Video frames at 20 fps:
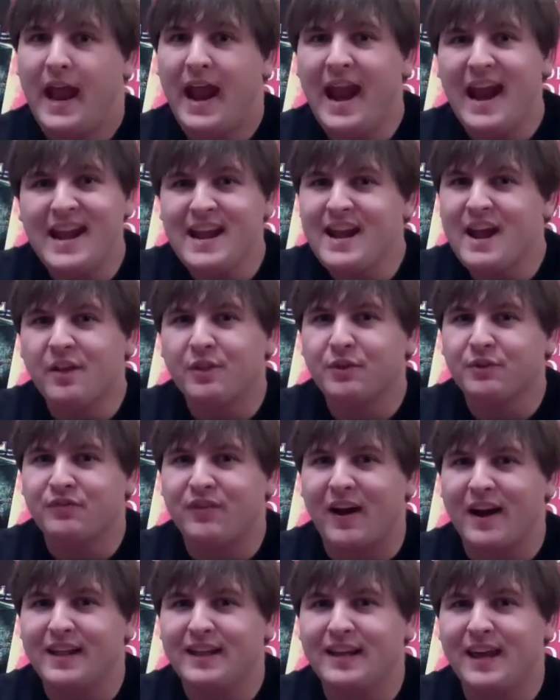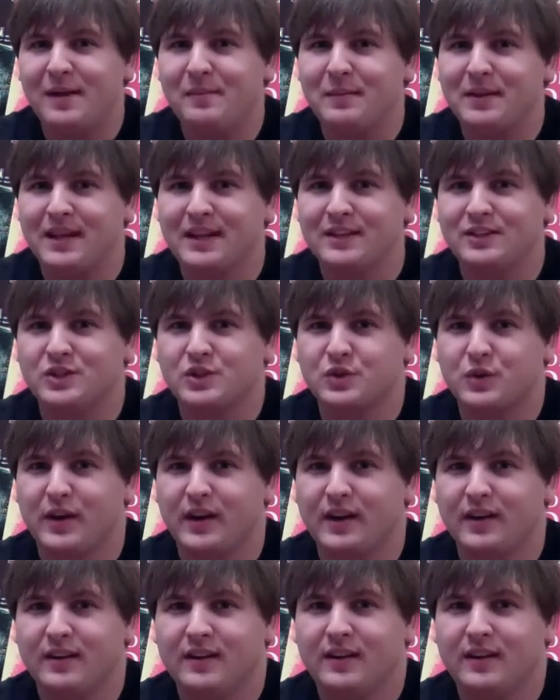Any other fighting game in history,